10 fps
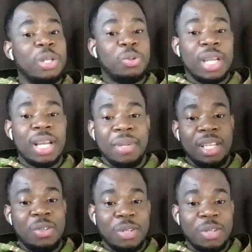at this
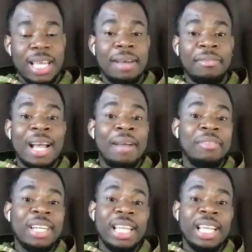point we can begin to
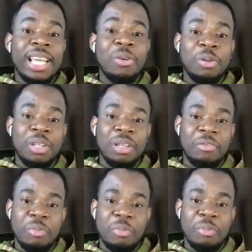say, I've, I've only
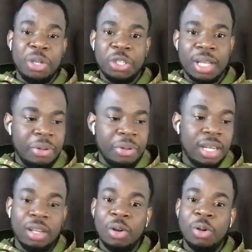heard all the information.